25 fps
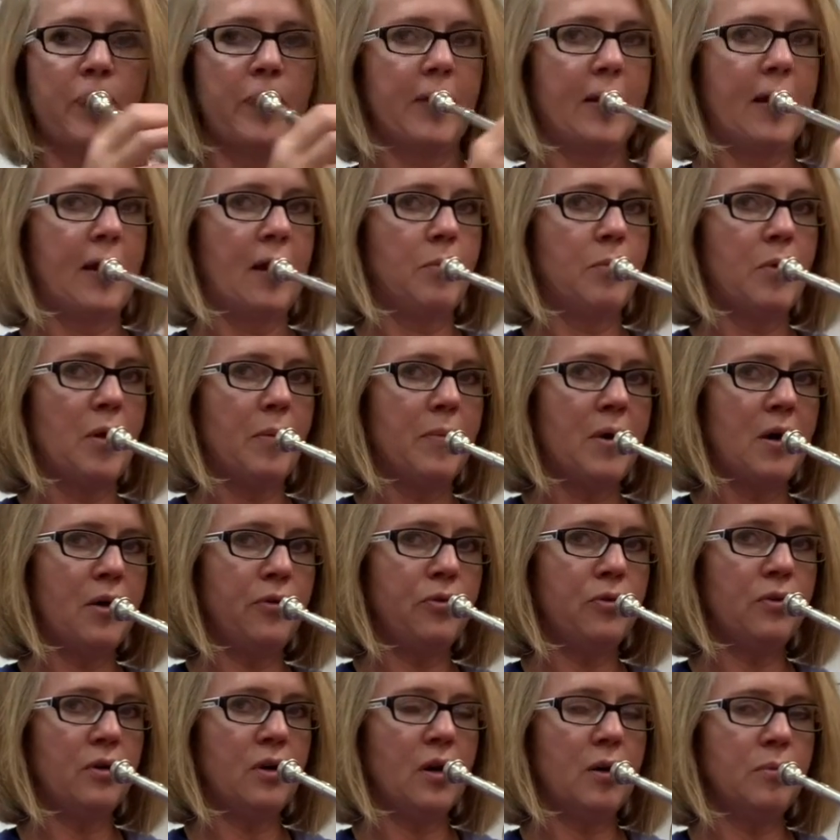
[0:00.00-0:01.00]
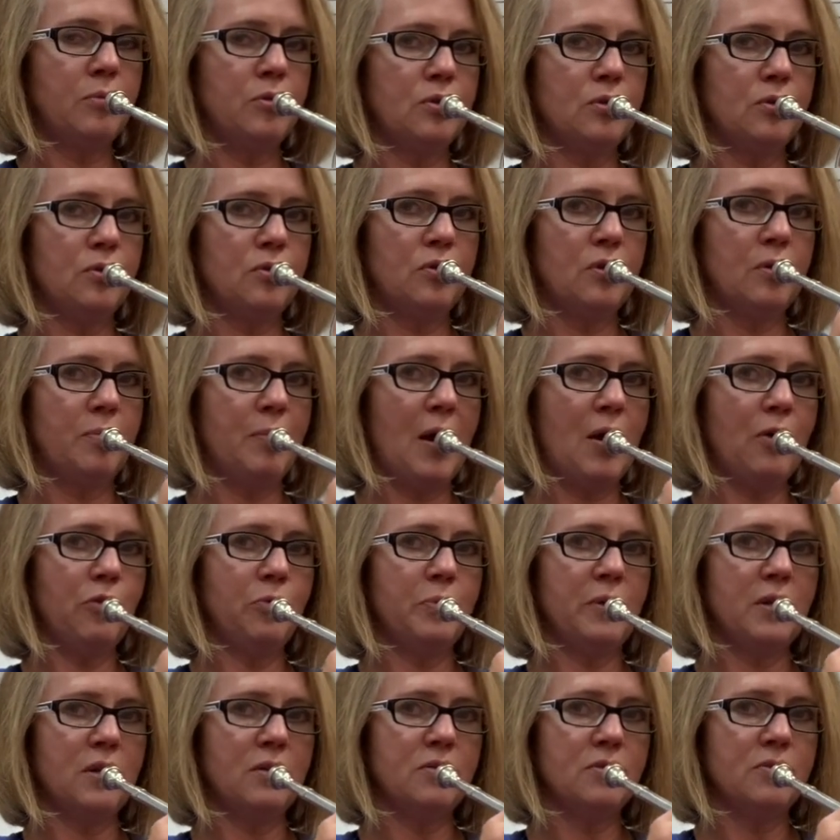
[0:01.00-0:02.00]
And my mouth will come to the
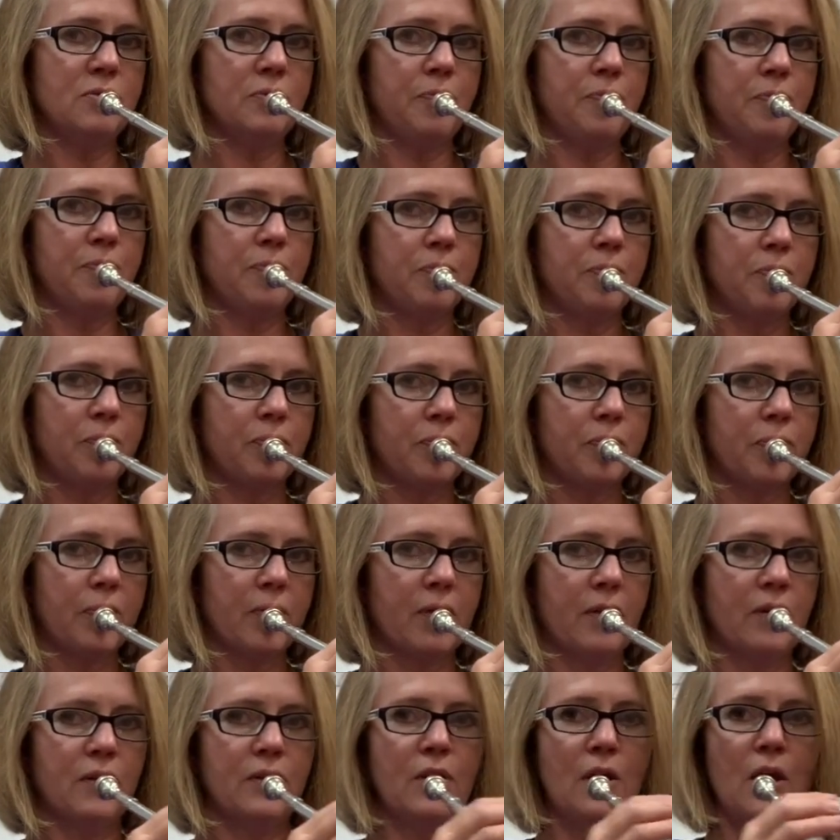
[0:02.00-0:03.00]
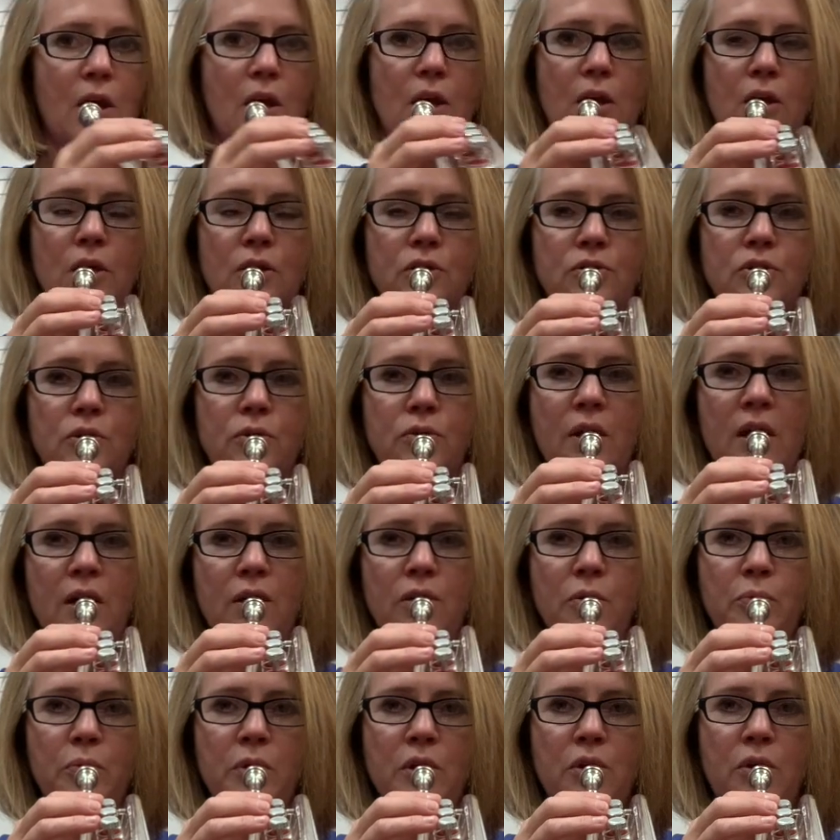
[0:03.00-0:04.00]
mouthpiece. So now
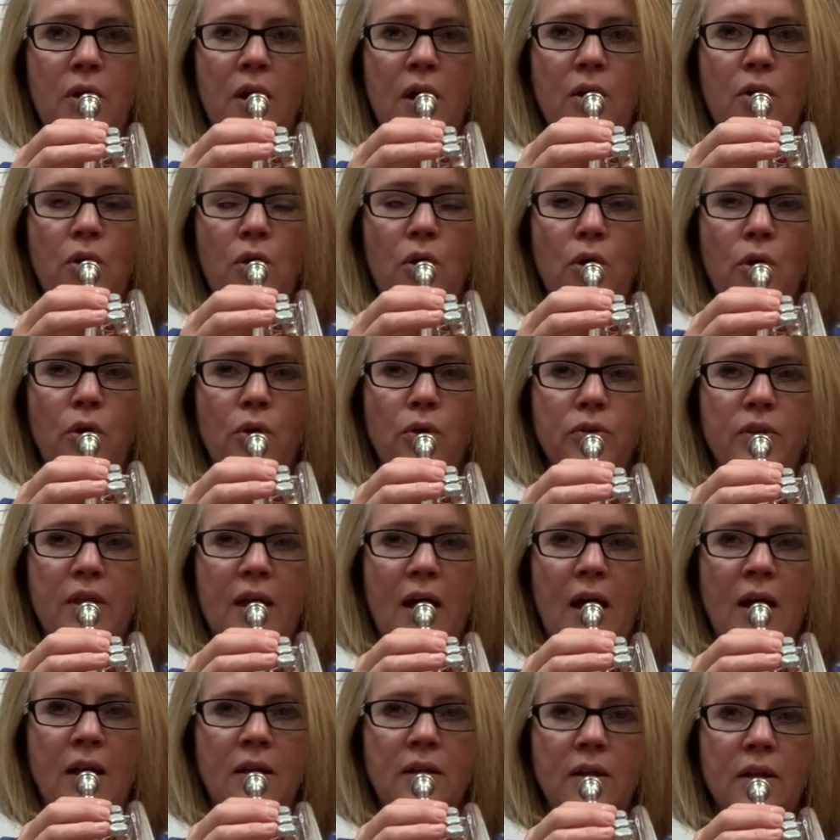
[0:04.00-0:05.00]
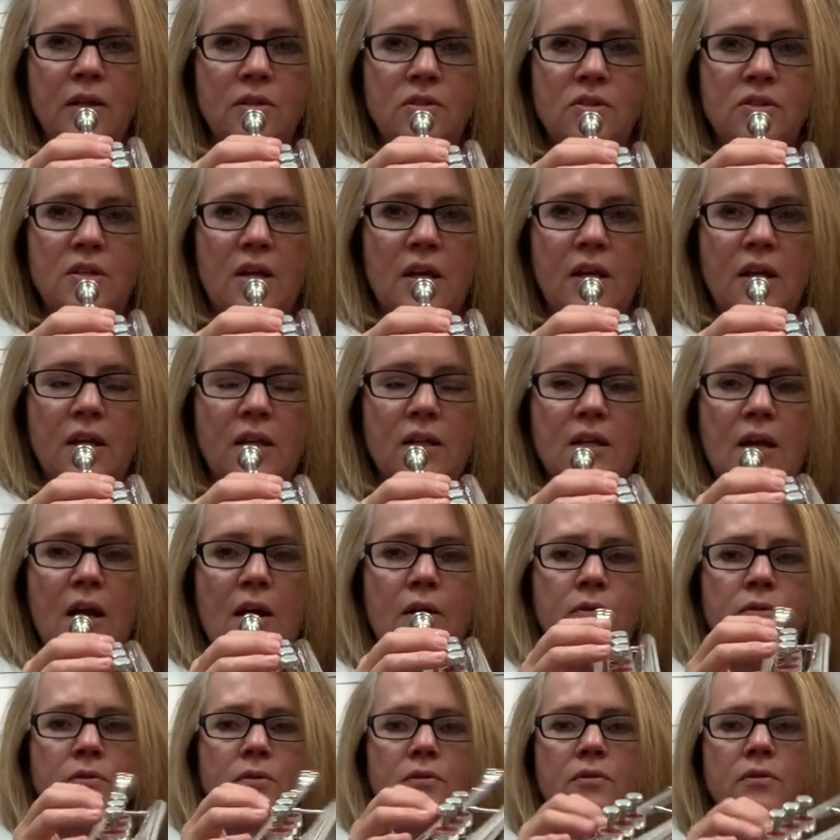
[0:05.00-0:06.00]
that we know how to hold that, let's take it
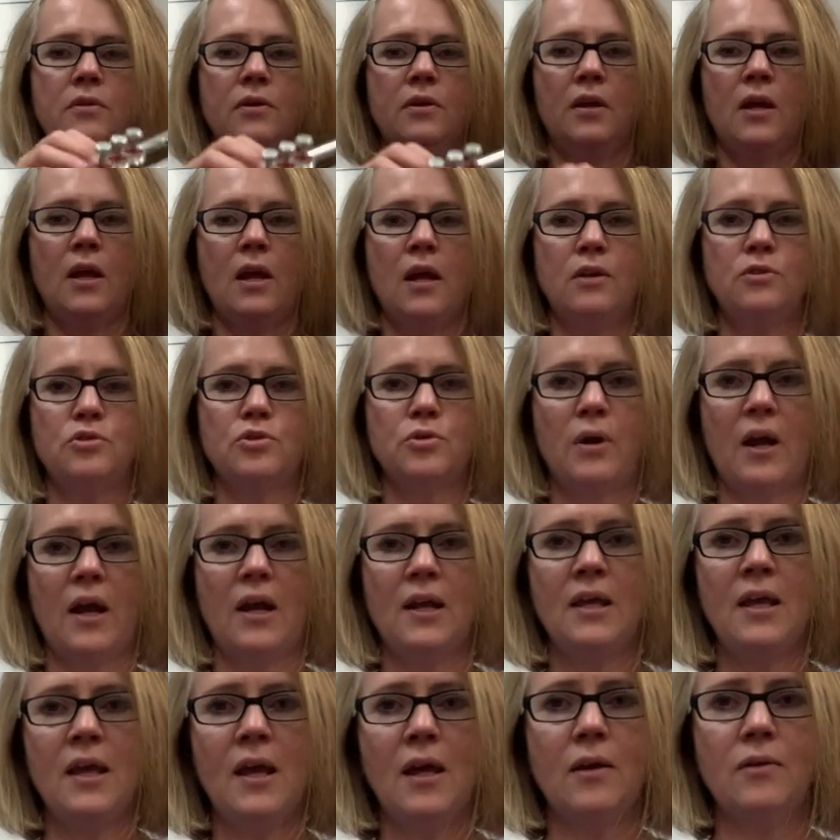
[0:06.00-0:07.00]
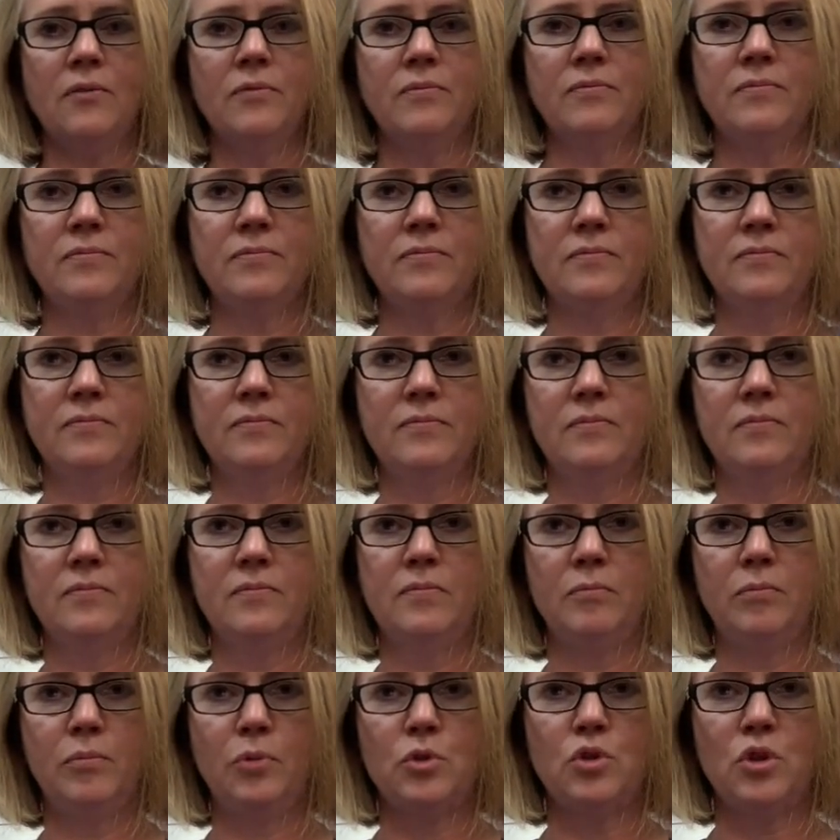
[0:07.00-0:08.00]
down and try it again.
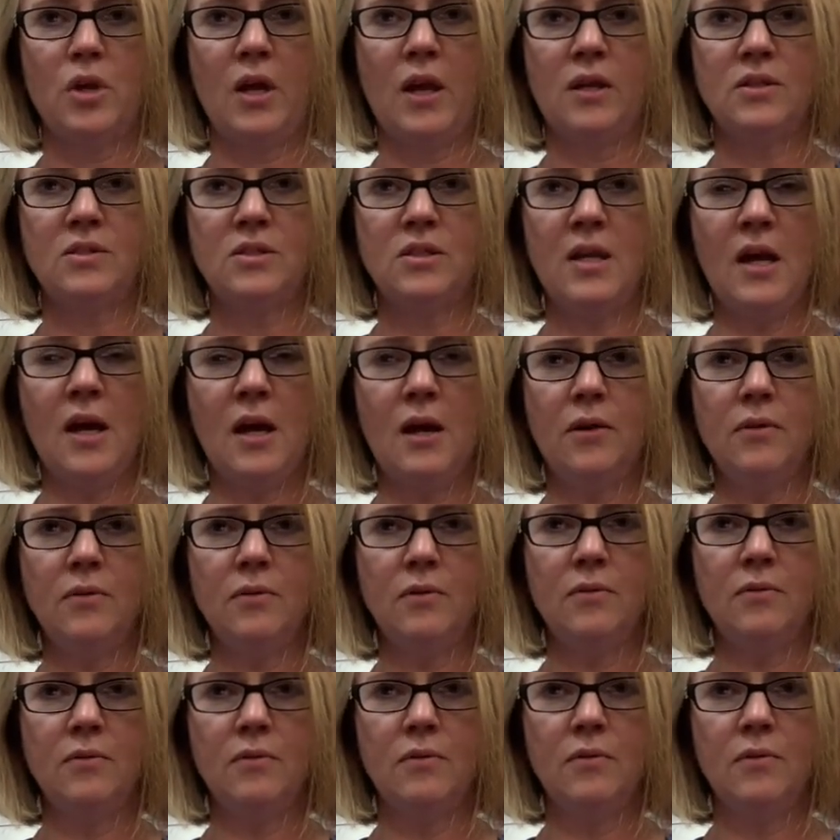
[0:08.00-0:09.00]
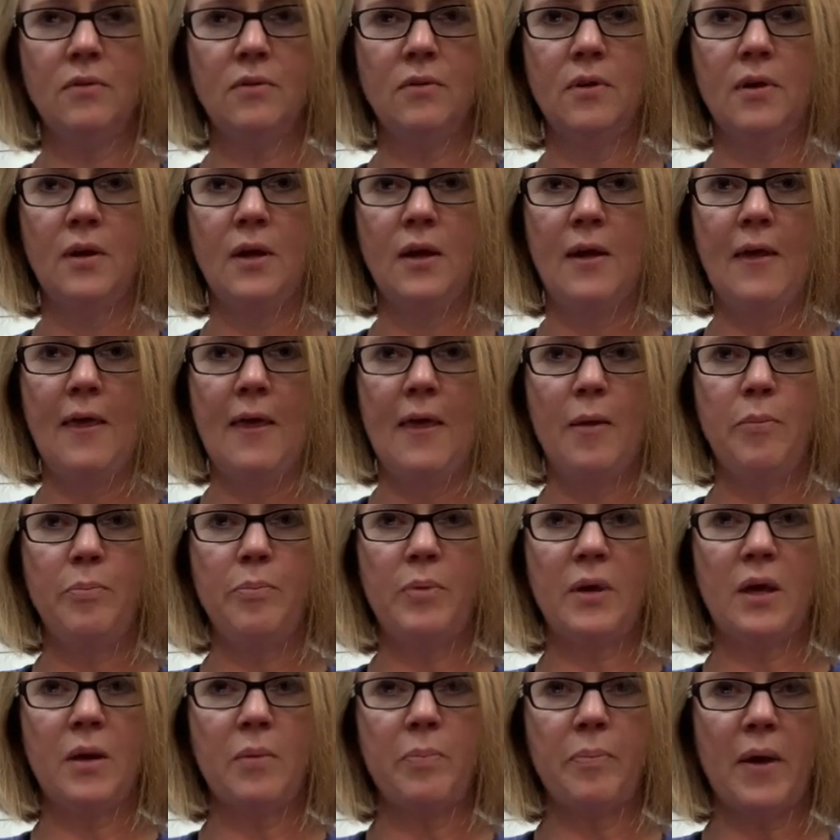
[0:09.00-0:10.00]
Put your hands down,
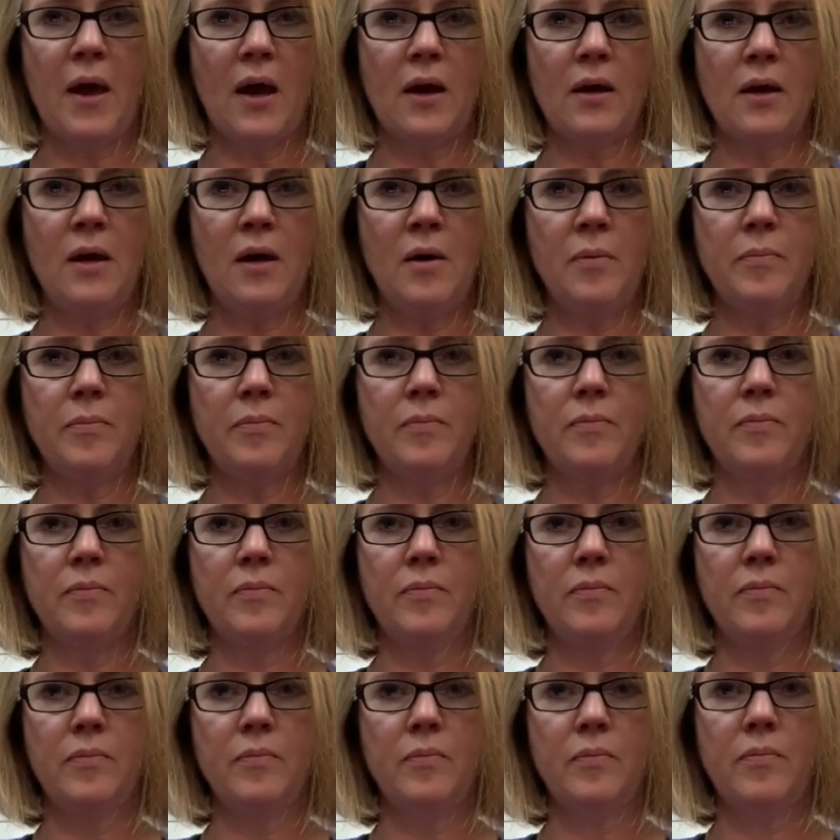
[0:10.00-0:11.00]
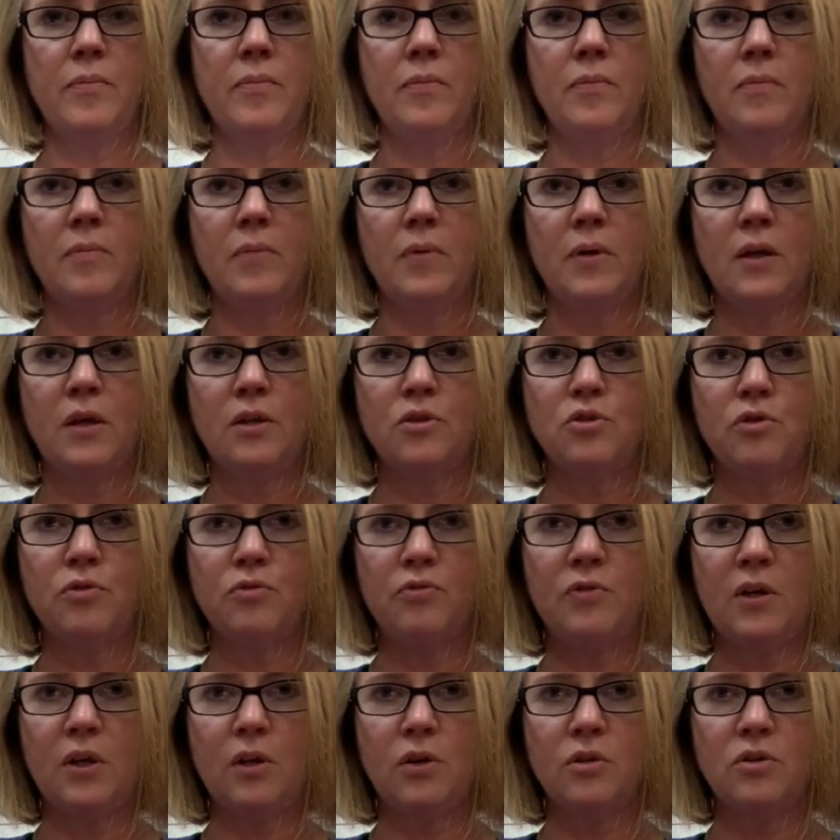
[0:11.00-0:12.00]
pick it back up, get your
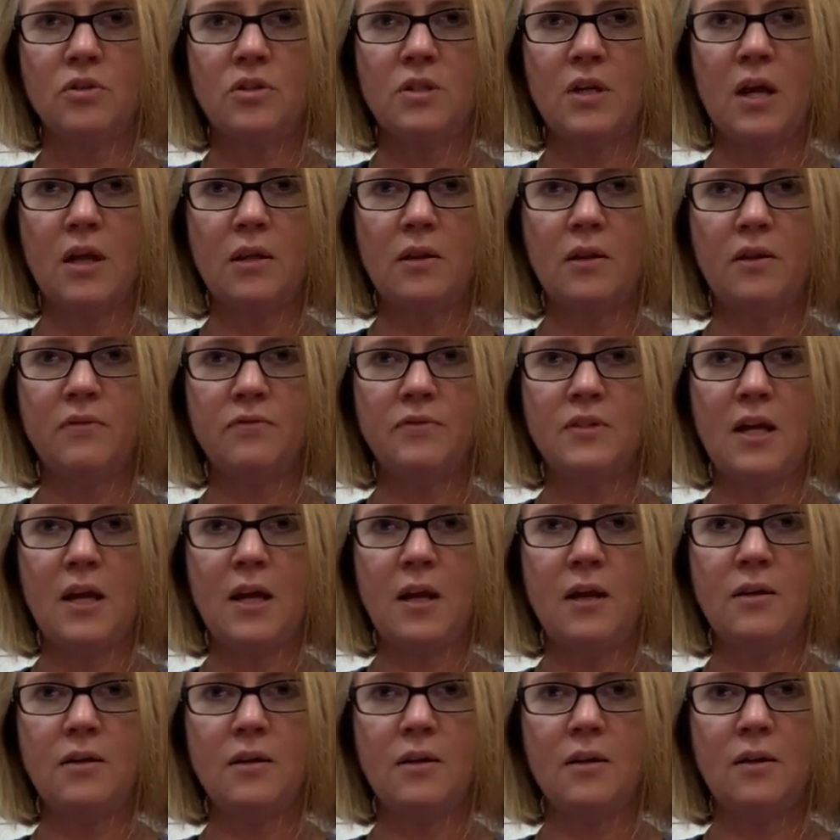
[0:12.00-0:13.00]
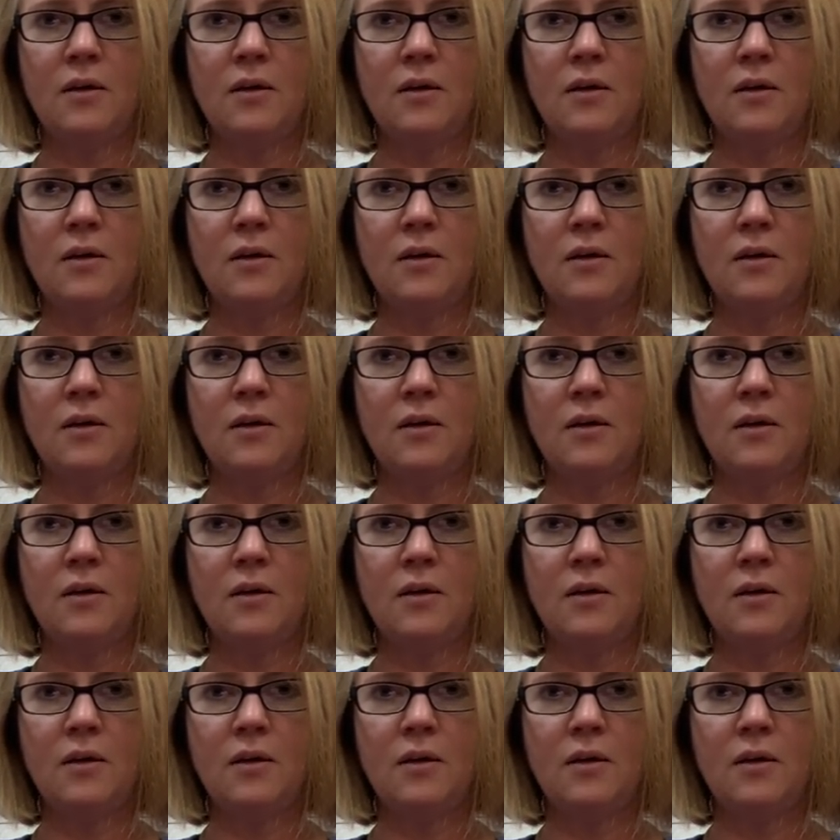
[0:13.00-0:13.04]
fingers set, left hand,